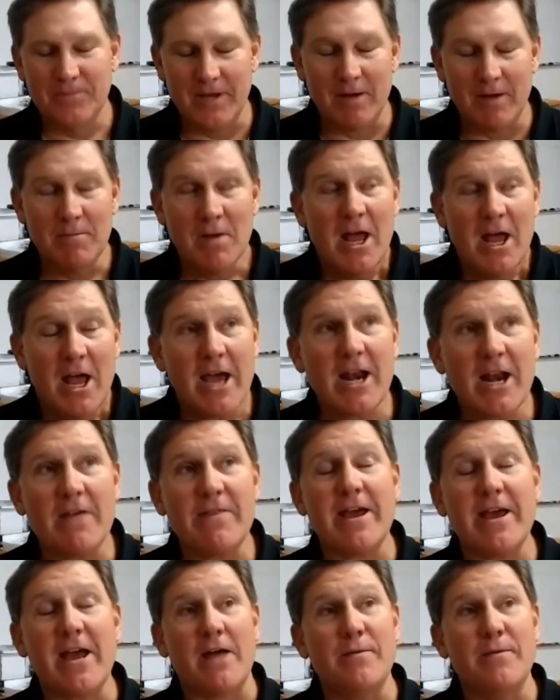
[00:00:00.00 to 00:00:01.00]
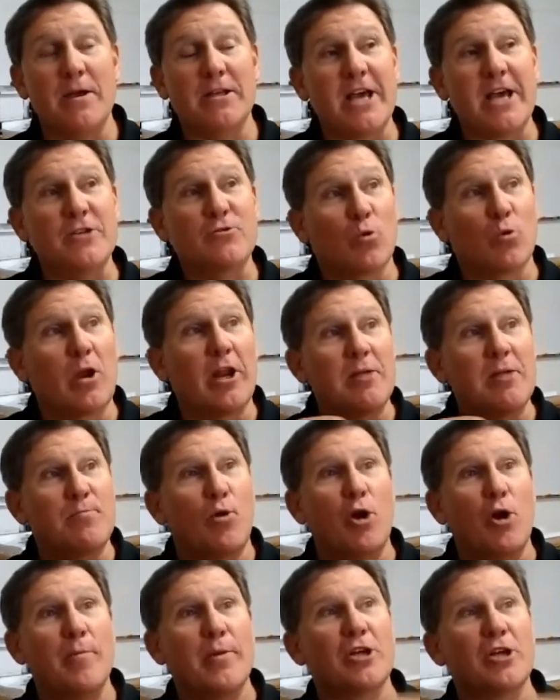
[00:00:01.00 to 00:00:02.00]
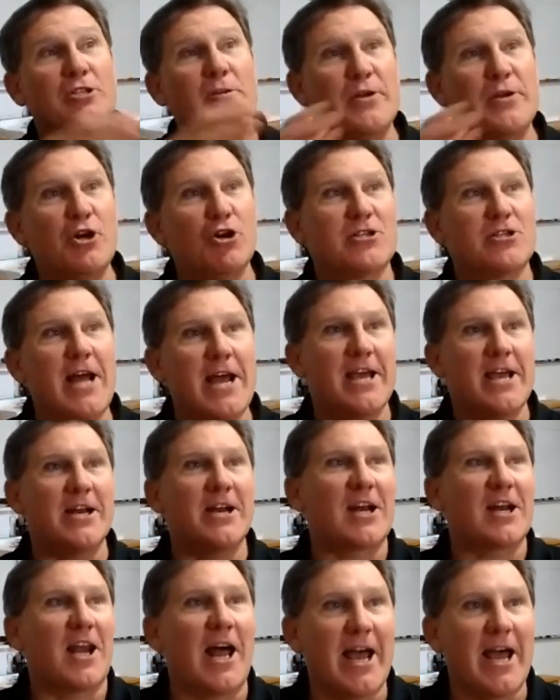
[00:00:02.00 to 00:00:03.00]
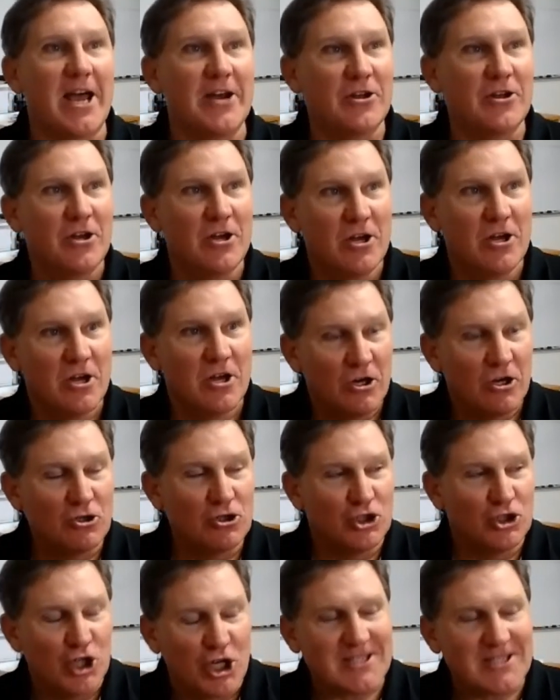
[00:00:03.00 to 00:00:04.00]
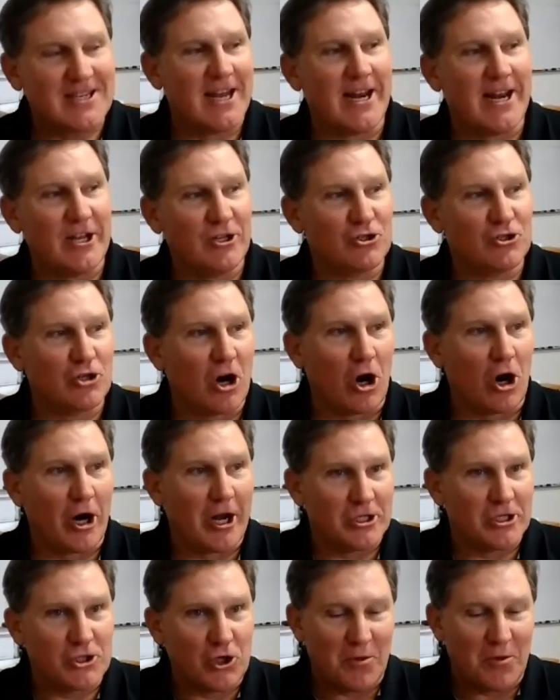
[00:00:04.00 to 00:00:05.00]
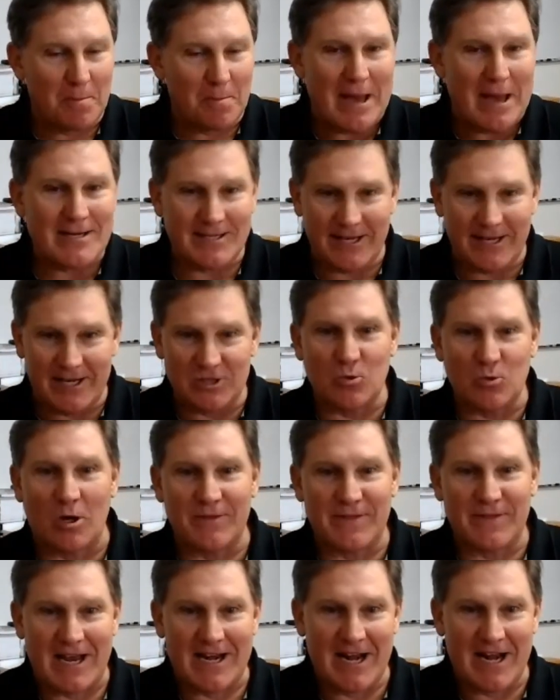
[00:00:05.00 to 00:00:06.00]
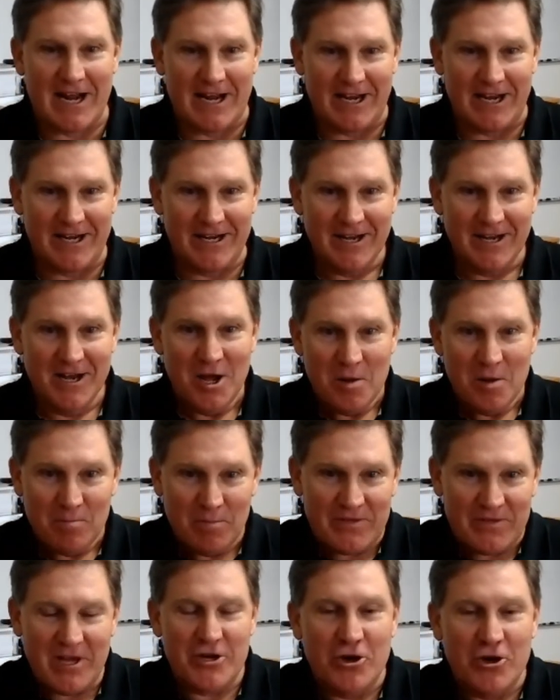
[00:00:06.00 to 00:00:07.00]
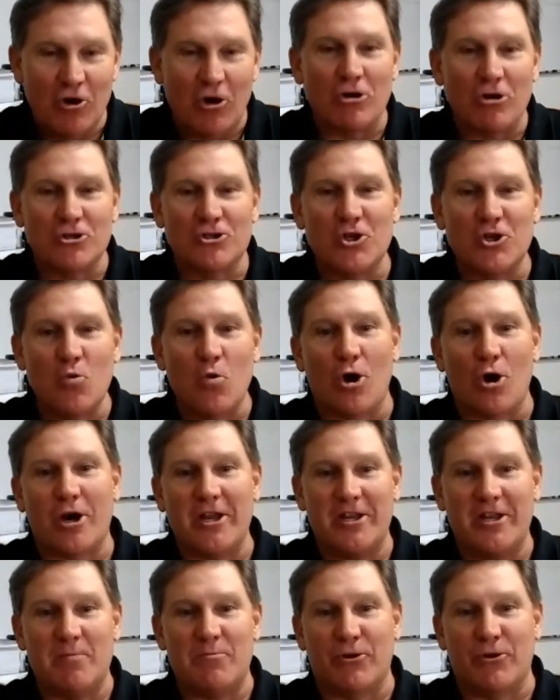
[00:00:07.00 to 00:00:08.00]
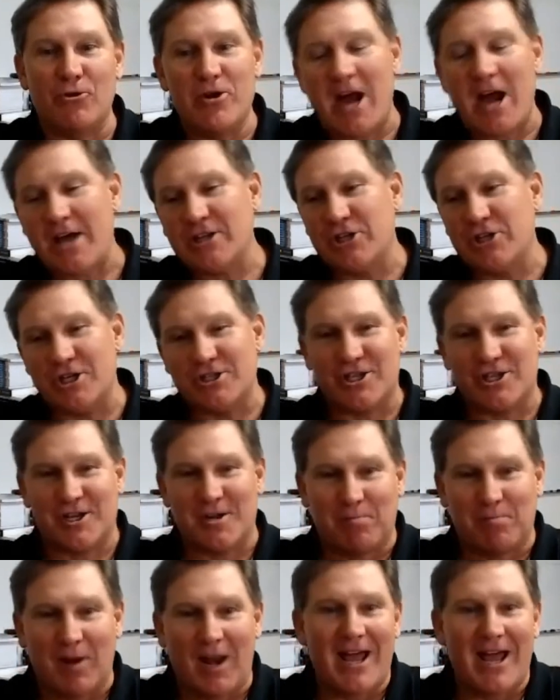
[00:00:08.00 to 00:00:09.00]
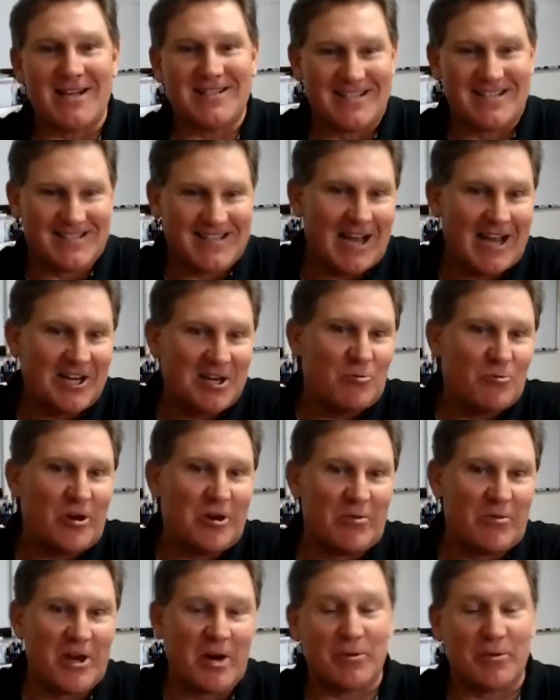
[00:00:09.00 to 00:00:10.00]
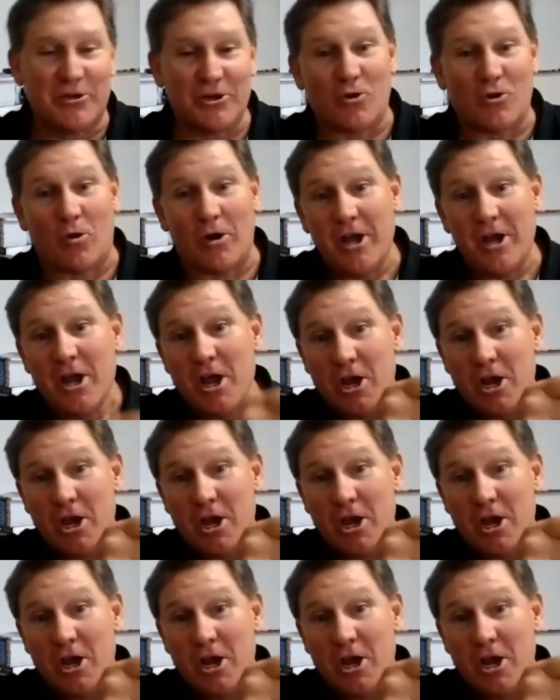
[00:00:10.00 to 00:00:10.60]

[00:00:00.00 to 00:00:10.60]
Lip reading: And I think it's really important because, I mean, you're taking a client who's just getting started. So the basic is what they need. But then you're also working them through not just the compliancy side, not going there, but you're going,